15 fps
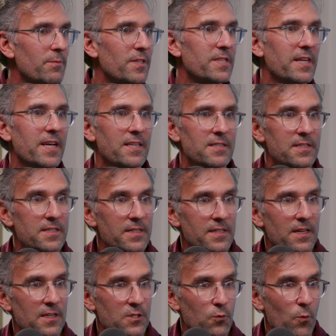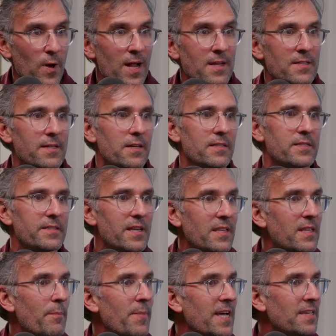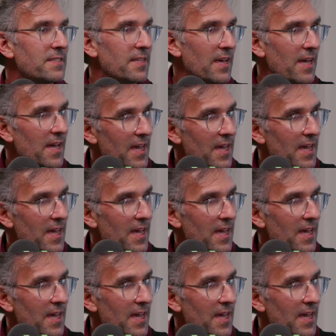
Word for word: but they can see as well their database